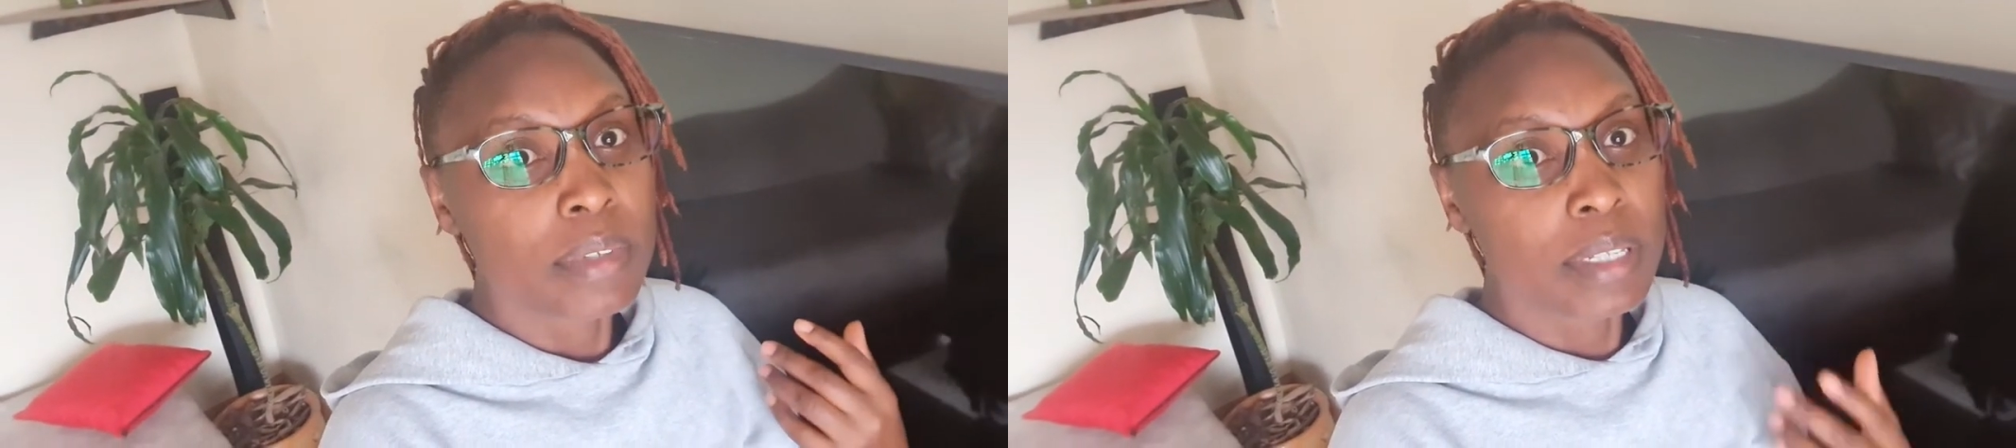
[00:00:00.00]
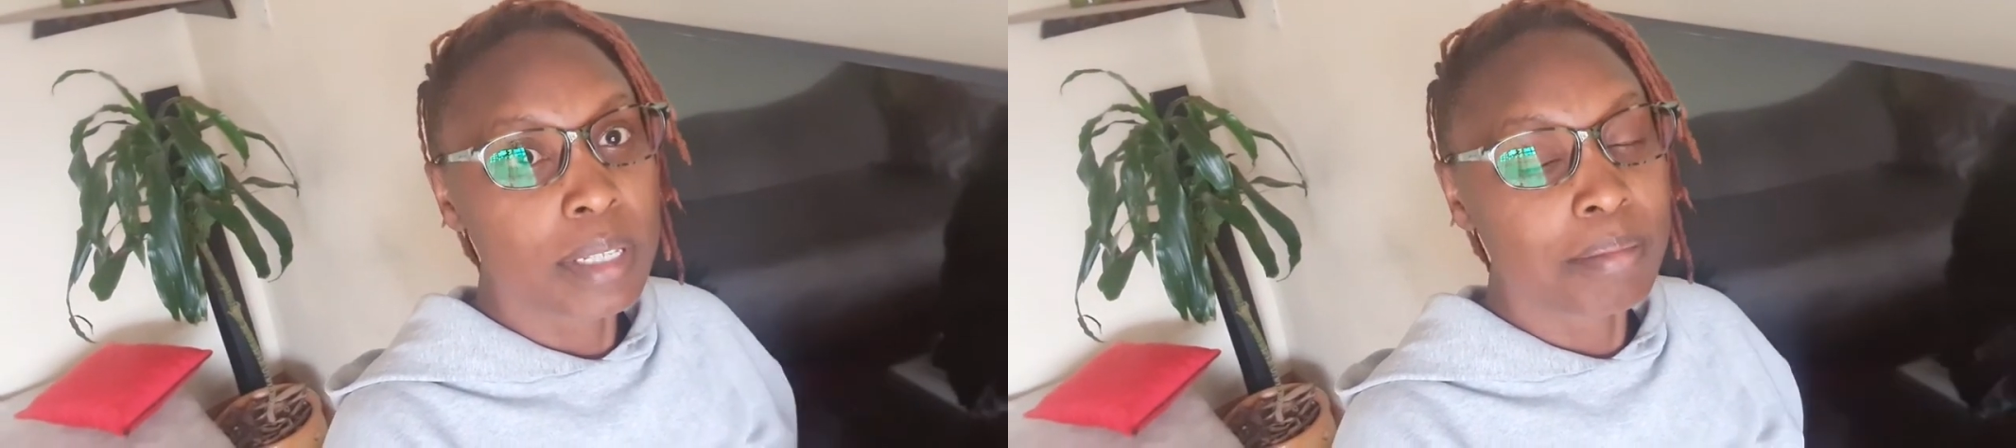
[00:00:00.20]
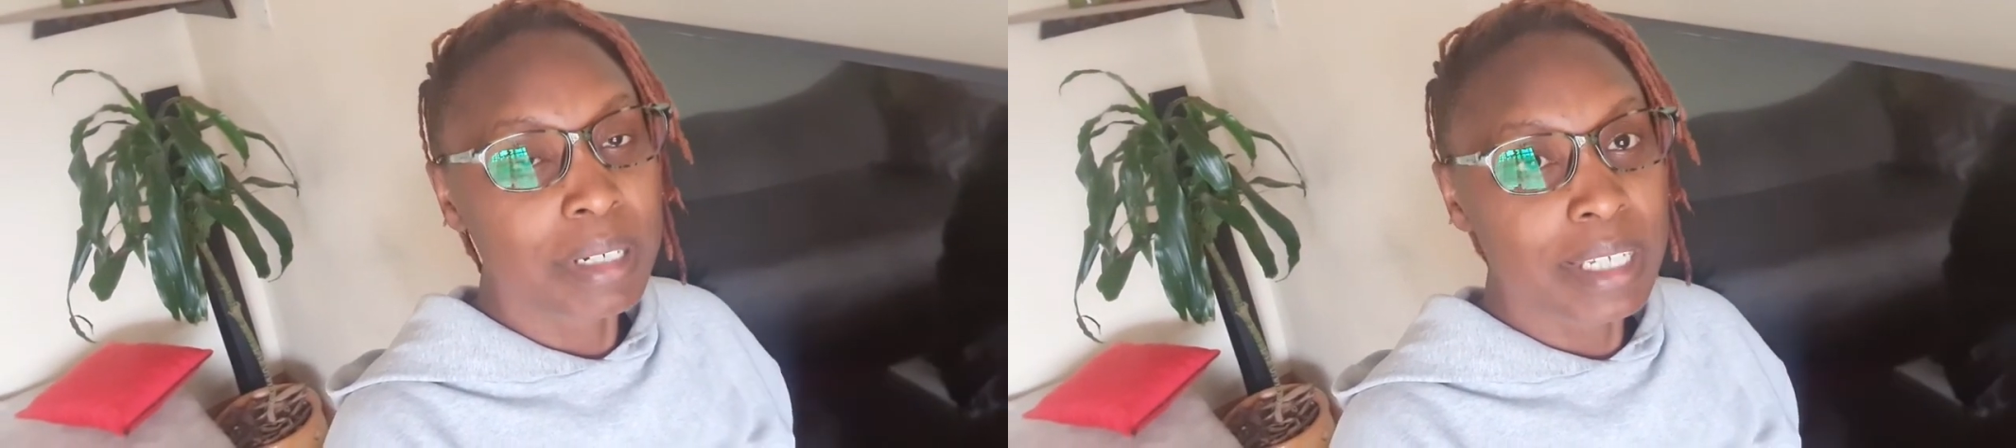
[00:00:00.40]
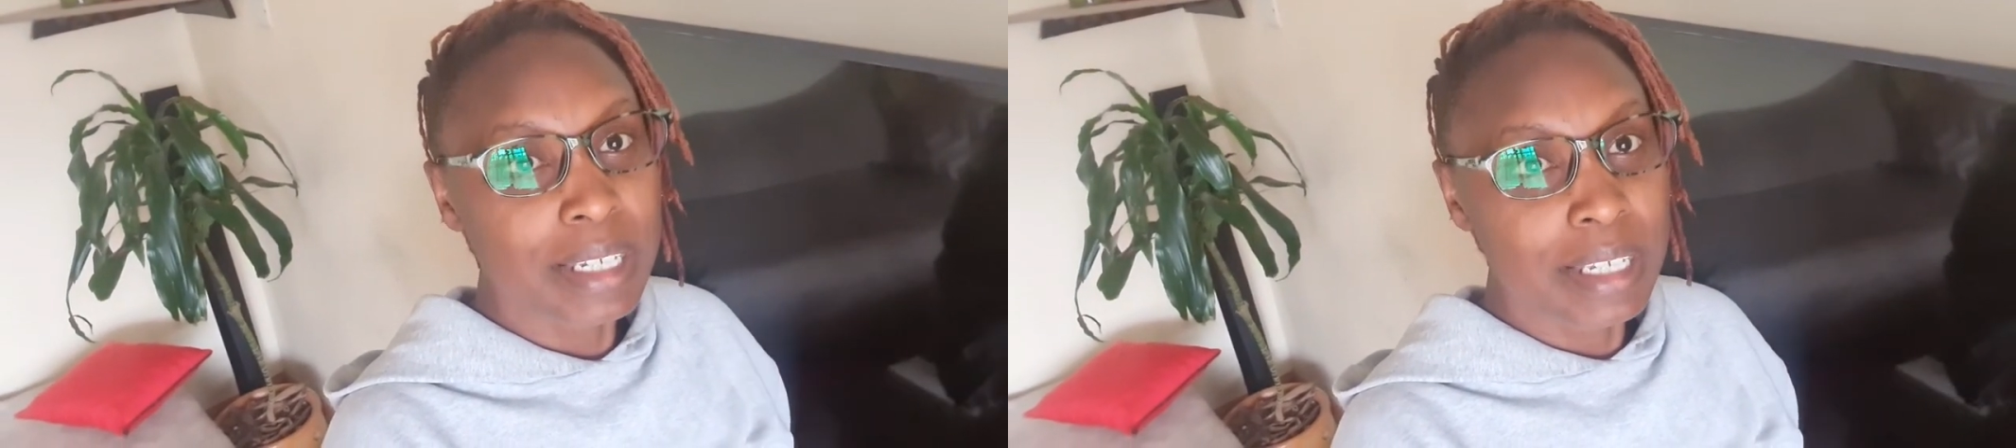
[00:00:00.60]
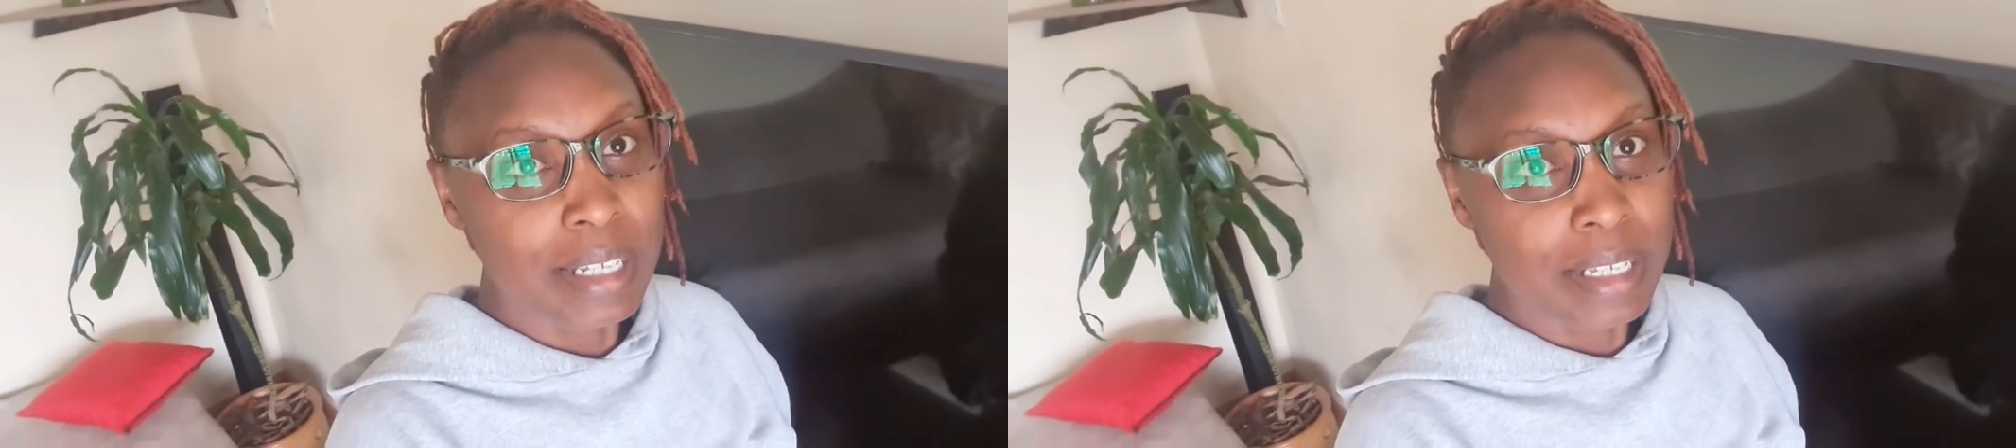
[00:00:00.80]

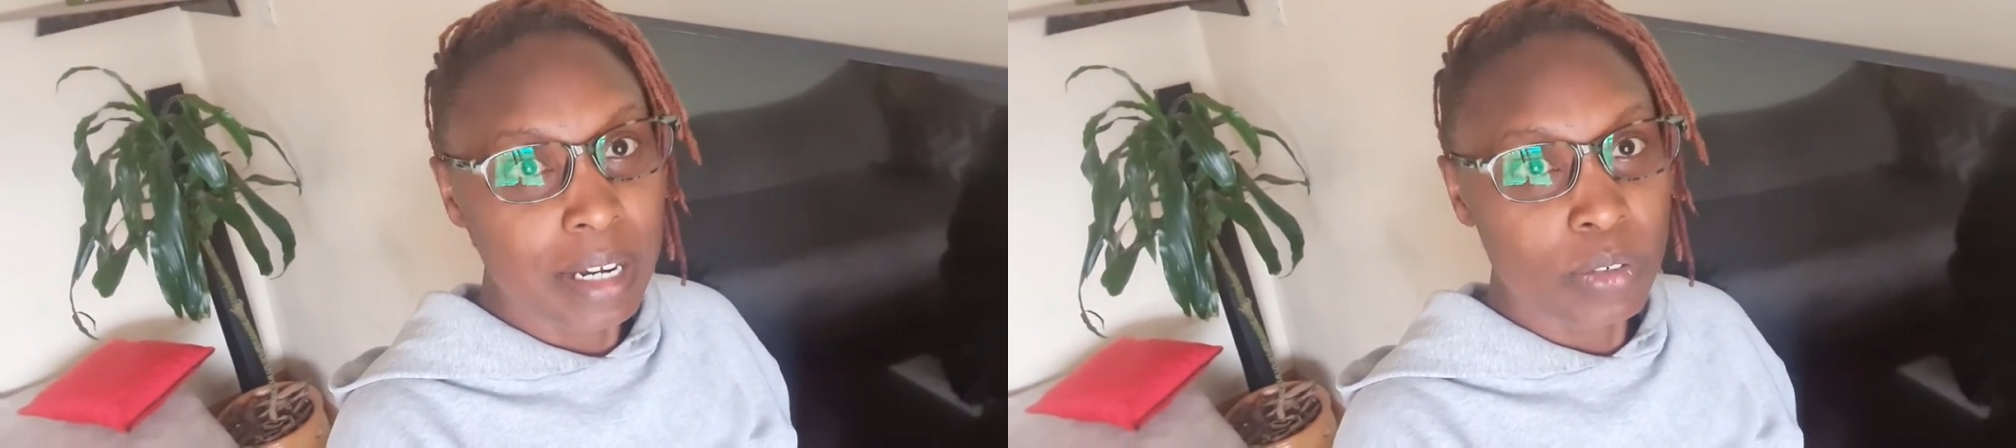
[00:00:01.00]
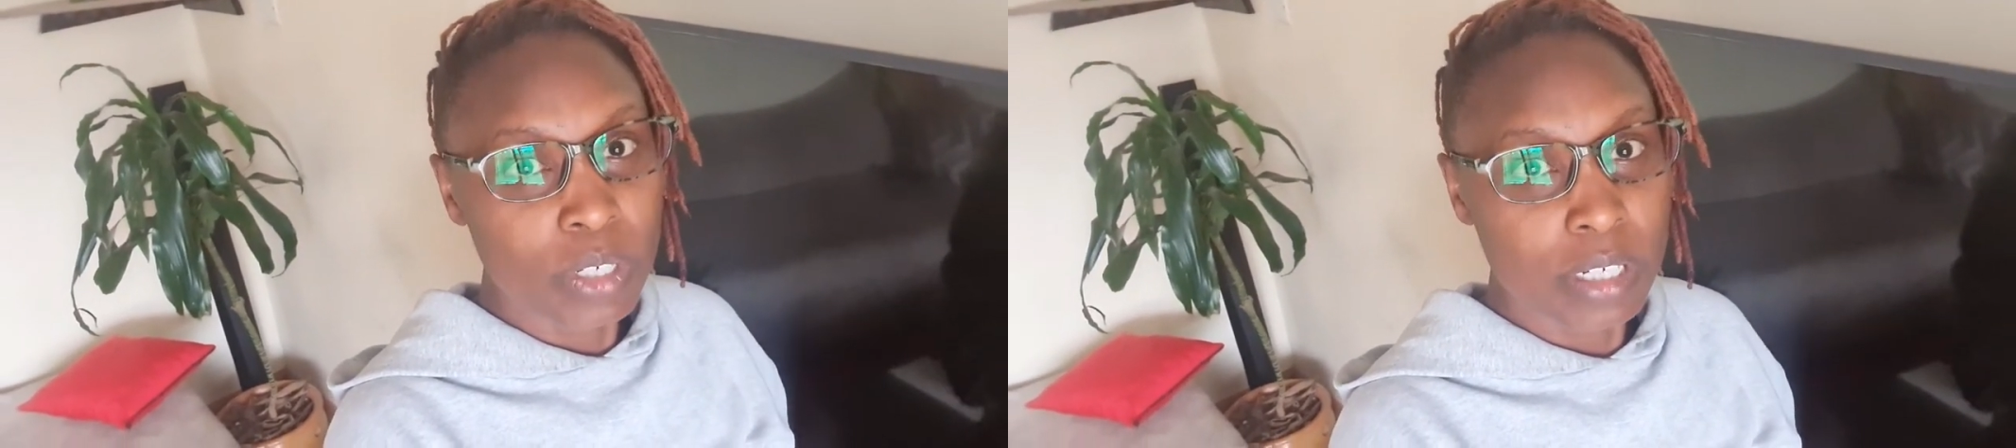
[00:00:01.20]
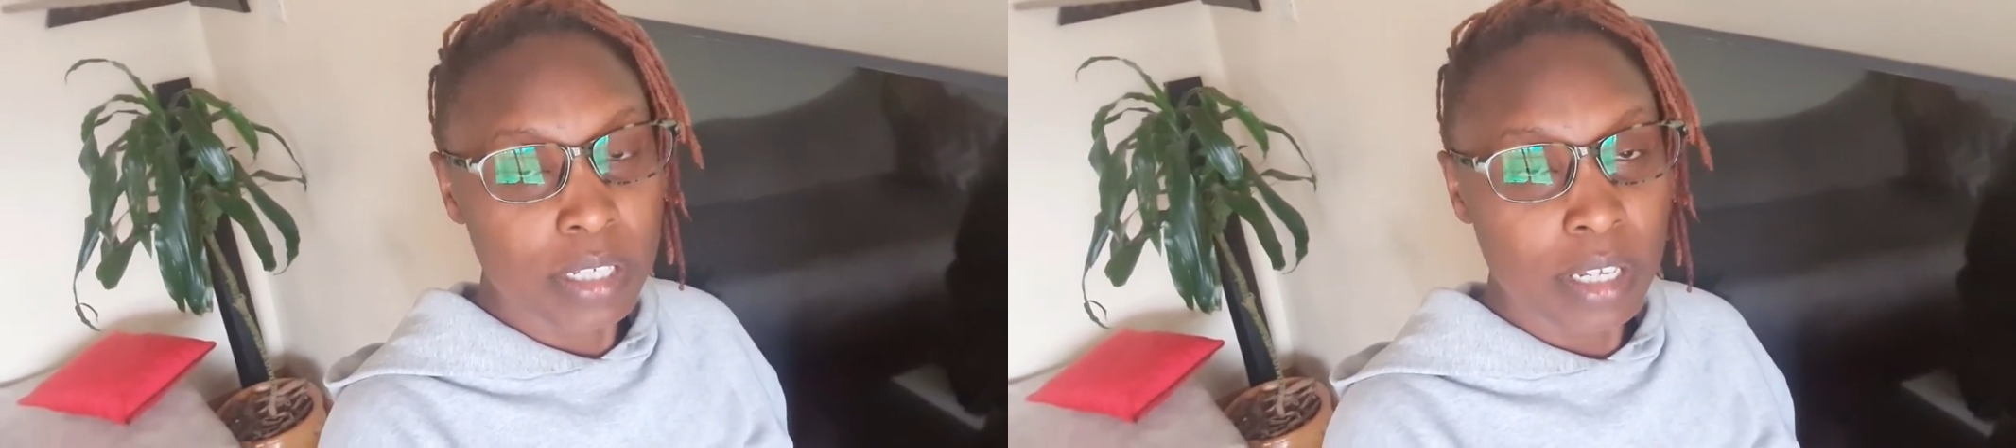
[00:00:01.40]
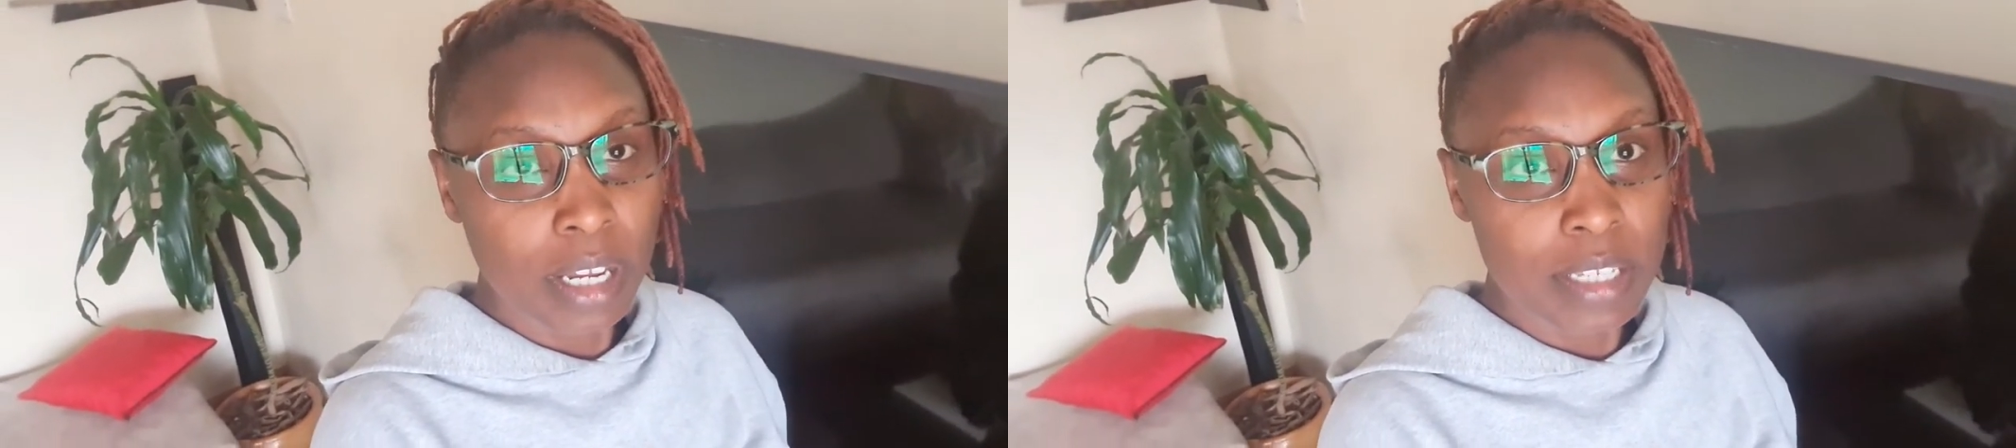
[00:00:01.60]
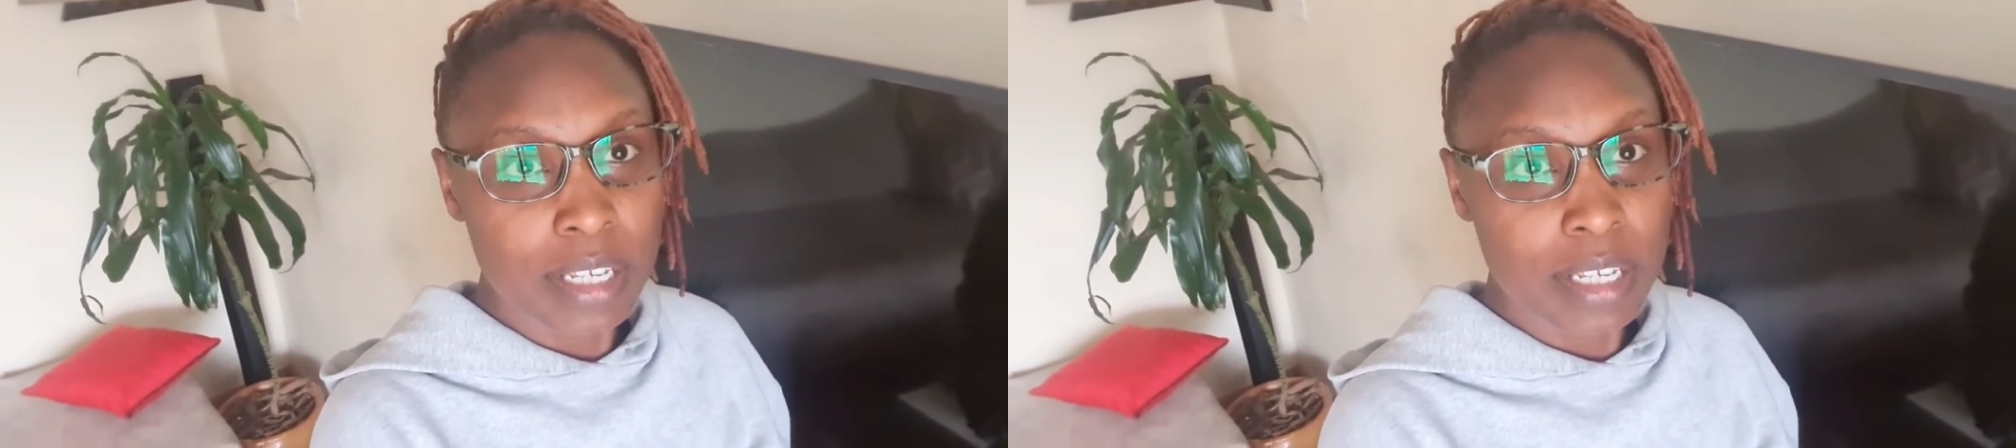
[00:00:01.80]
sibling is out here,